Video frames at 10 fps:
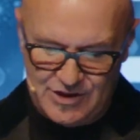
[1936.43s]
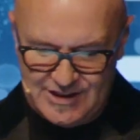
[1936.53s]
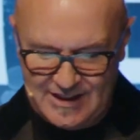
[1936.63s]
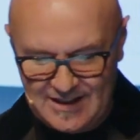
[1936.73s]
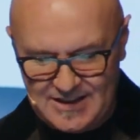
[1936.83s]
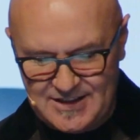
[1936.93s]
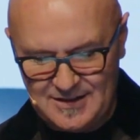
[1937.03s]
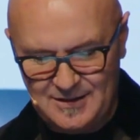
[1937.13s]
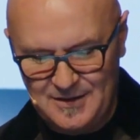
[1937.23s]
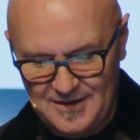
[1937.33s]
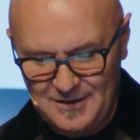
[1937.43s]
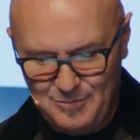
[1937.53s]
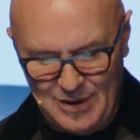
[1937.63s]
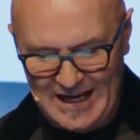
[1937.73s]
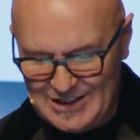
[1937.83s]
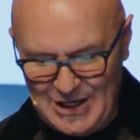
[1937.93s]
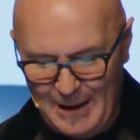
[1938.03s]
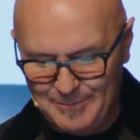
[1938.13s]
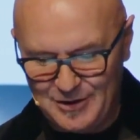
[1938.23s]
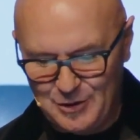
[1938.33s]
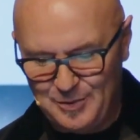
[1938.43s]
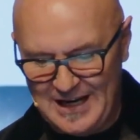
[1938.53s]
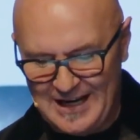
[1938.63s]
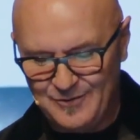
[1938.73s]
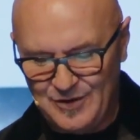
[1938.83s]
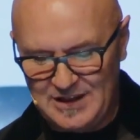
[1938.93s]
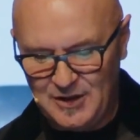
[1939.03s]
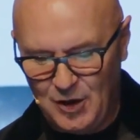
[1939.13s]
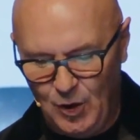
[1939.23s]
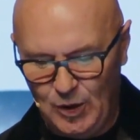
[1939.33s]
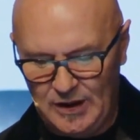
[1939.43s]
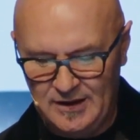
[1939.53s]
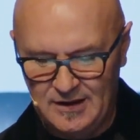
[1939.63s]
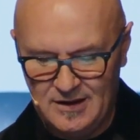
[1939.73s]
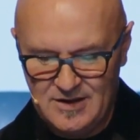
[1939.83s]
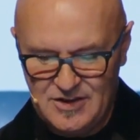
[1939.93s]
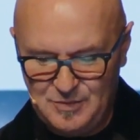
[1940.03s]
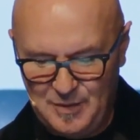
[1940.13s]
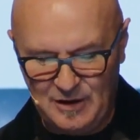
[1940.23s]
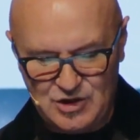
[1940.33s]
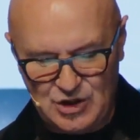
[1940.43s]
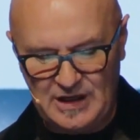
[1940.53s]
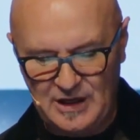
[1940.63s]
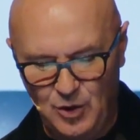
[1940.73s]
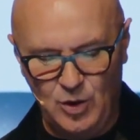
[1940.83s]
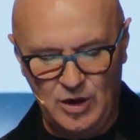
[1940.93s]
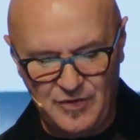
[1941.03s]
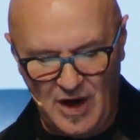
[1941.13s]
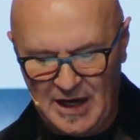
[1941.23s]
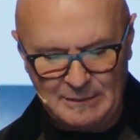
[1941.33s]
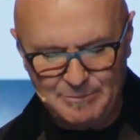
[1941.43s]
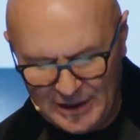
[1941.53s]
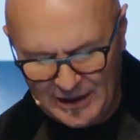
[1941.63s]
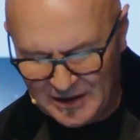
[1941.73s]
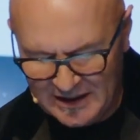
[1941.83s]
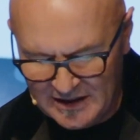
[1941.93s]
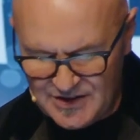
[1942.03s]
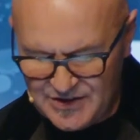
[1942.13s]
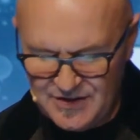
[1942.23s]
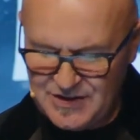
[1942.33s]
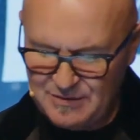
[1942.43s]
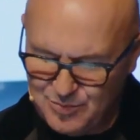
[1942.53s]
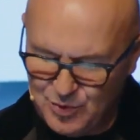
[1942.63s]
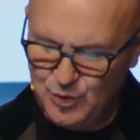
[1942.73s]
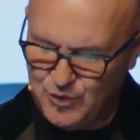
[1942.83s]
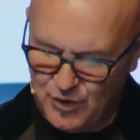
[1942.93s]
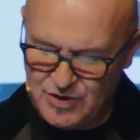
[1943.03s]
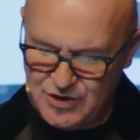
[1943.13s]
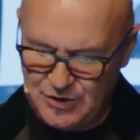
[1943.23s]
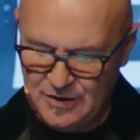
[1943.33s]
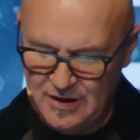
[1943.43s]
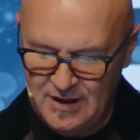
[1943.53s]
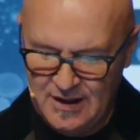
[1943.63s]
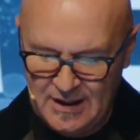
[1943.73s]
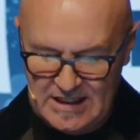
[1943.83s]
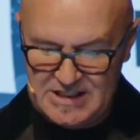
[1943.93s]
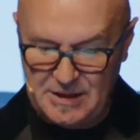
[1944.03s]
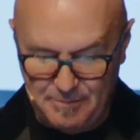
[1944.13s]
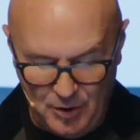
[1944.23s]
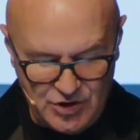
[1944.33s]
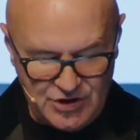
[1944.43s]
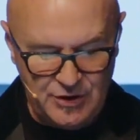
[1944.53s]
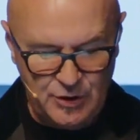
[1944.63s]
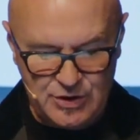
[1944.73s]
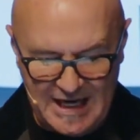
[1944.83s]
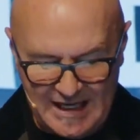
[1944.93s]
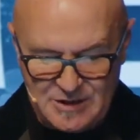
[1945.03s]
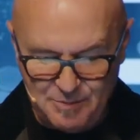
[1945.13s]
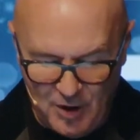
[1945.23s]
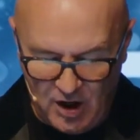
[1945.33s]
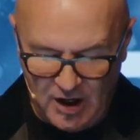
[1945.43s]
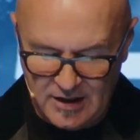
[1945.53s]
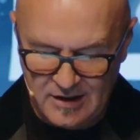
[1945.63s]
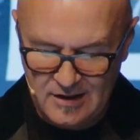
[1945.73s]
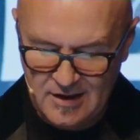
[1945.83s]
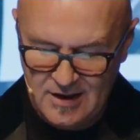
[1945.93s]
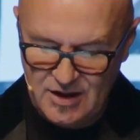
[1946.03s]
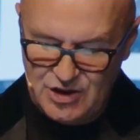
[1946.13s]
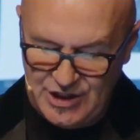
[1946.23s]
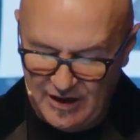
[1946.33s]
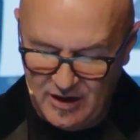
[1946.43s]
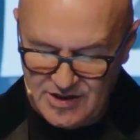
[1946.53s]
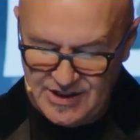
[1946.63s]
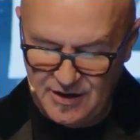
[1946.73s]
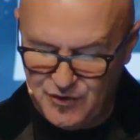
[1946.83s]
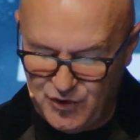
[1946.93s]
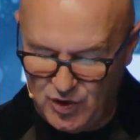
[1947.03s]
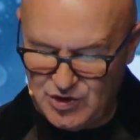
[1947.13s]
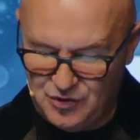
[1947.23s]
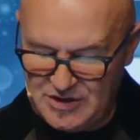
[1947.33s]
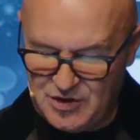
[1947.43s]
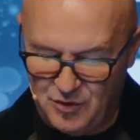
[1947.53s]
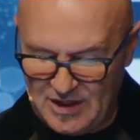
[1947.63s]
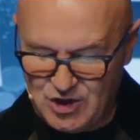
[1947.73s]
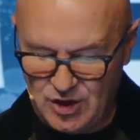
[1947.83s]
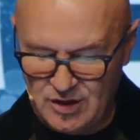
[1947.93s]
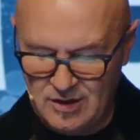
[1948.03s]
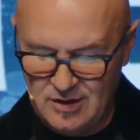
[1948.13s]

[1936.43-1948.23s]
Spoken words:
6, blessed, happy to be envied and holy, spiritually whole, of unimpaired innocence and proved virtue, is the person who takes part, shares in the first resurrection.